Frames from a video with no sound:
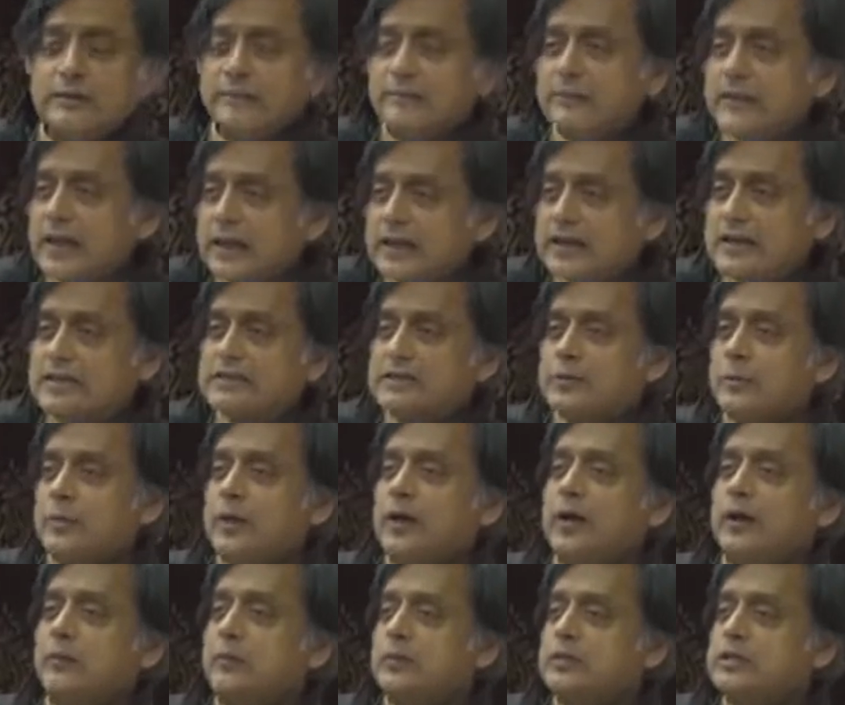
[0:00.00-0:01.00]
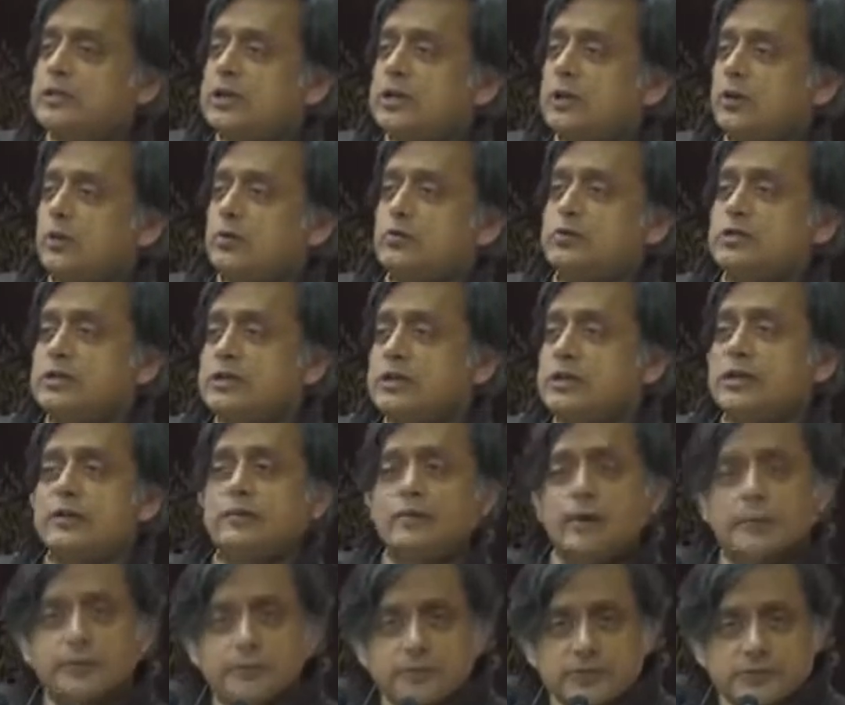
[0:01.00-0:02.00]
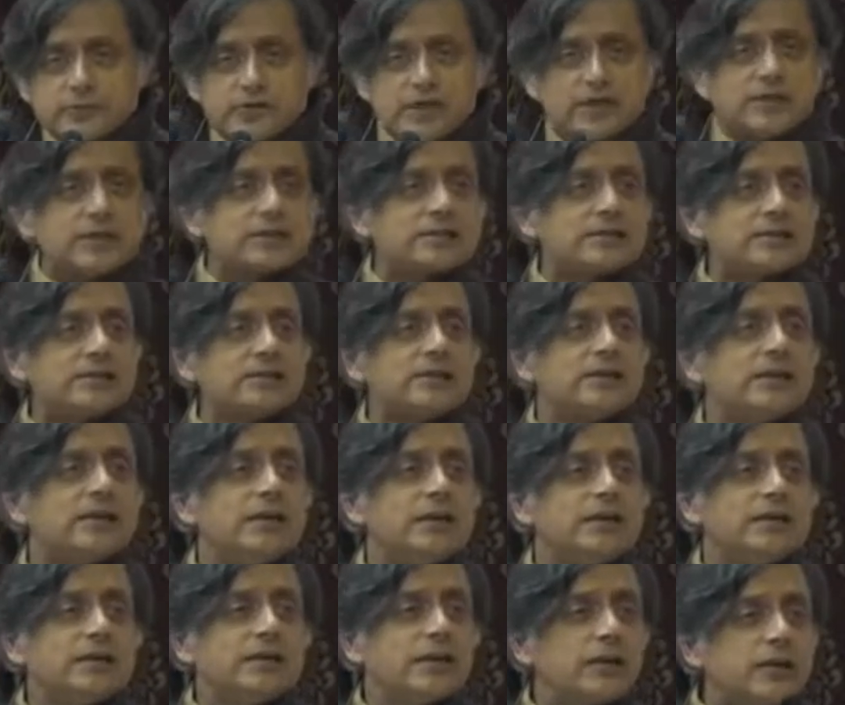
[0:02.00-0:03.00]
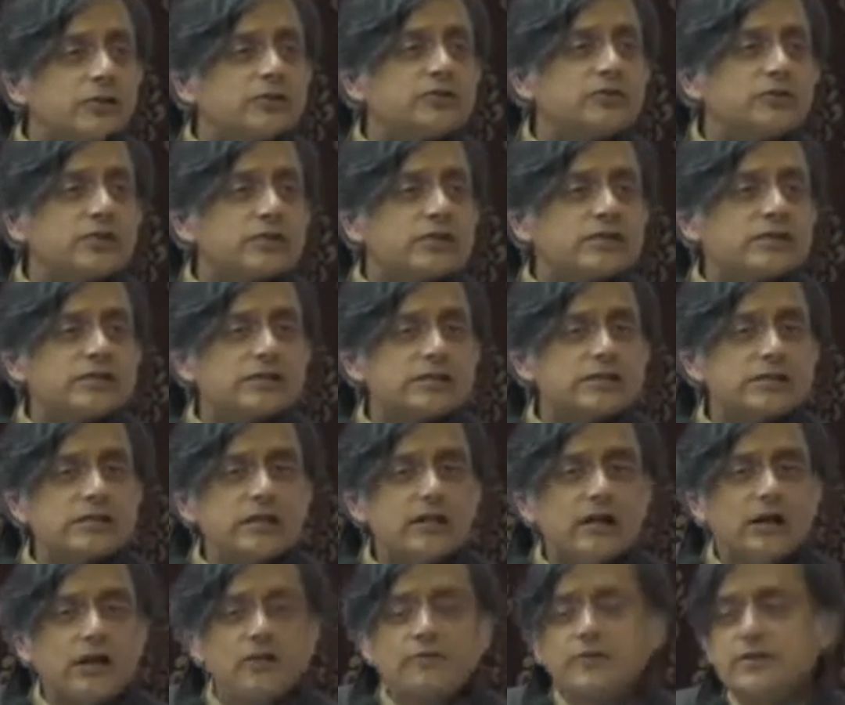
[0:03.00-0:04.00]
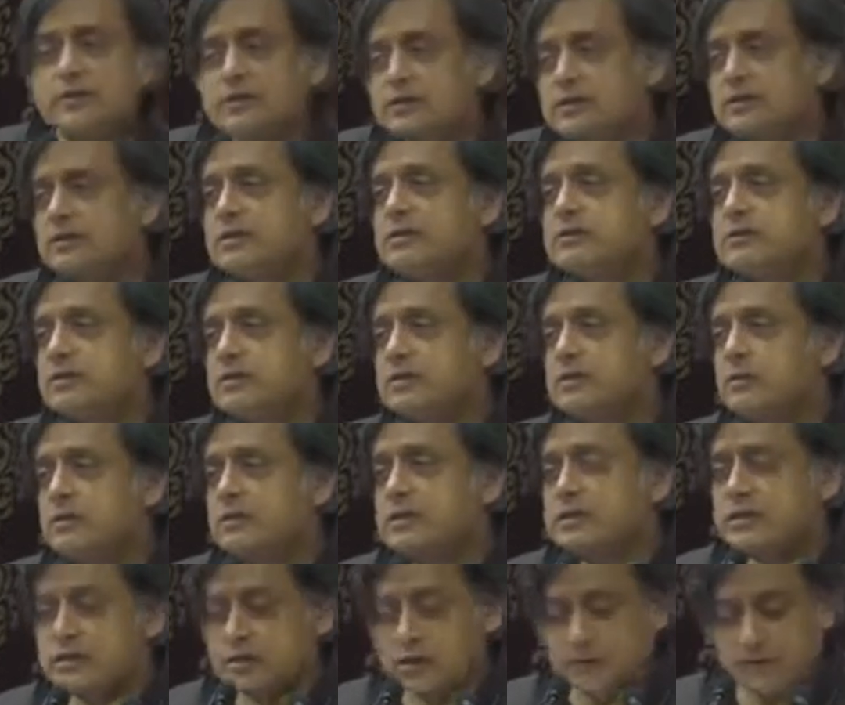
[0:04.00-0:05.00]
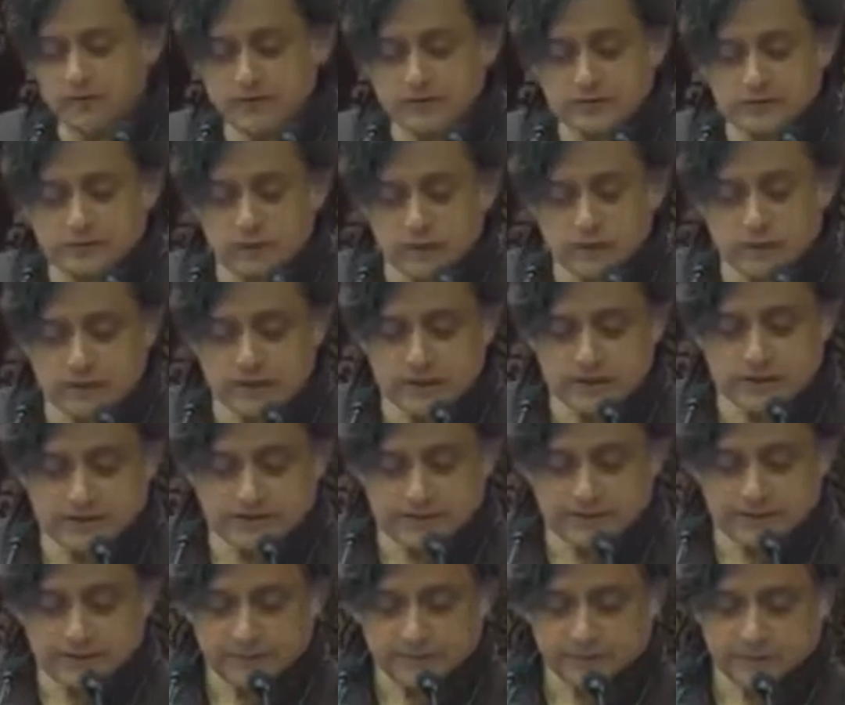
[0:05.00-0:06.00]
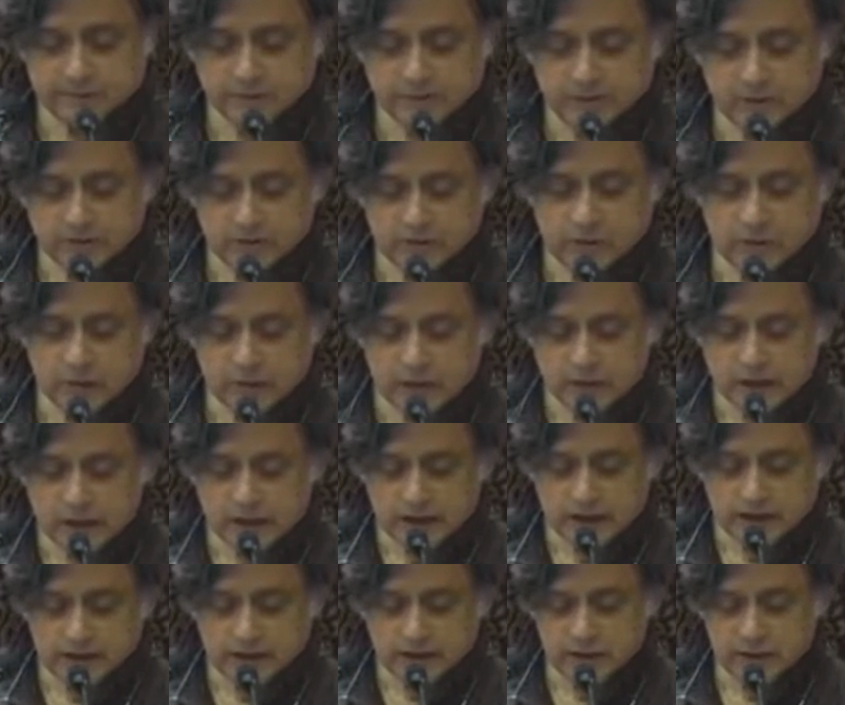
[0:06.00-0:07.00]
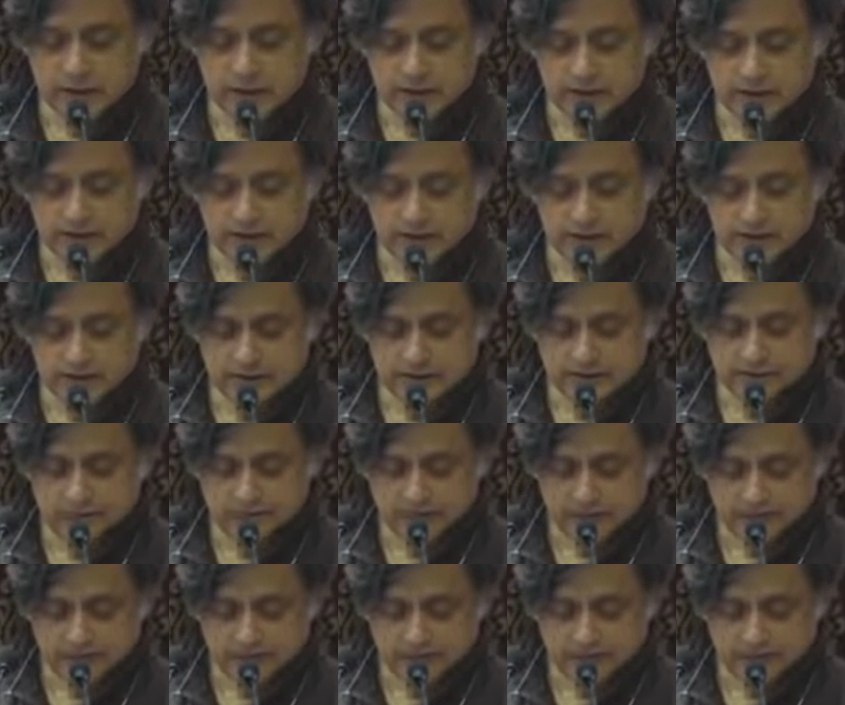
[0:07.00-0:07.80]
That is the way in which he or she represents the interests of his constituency, of his voters, which we can't do in India.